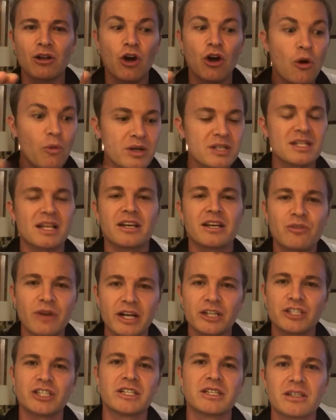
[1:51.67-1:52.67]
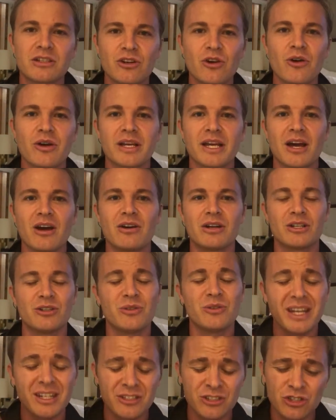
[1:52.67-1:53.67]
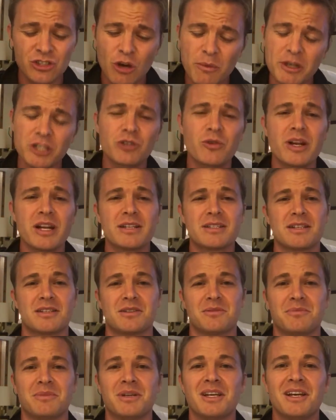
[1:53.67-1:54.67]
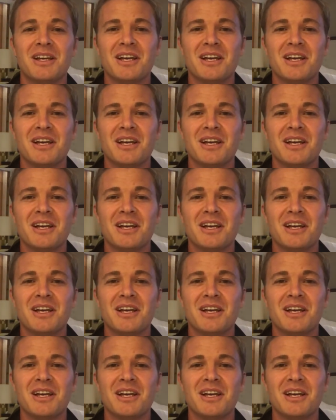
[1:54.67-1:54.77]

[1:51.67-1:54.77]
always like crashing and going out, and you get so much criticism,